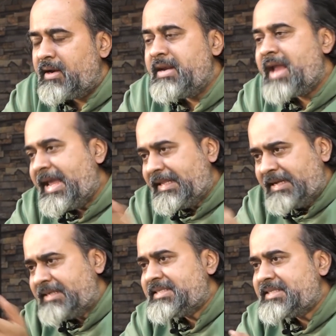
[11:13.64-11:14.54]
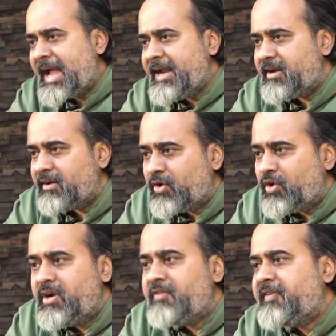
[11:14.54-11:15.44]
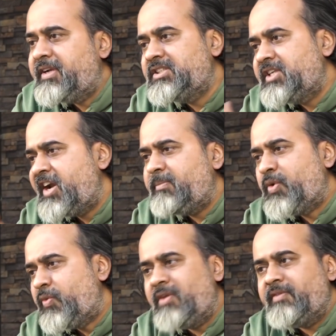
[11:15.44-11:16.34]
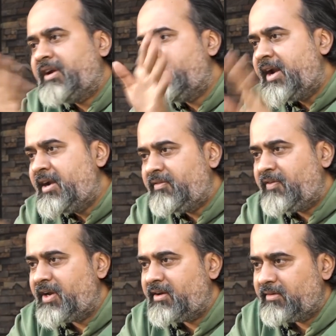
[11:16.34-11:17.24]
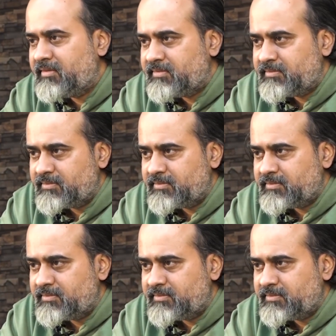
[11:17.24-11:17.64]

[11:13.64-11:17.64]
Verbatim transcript: Neither side could differentiate between victory and defeat.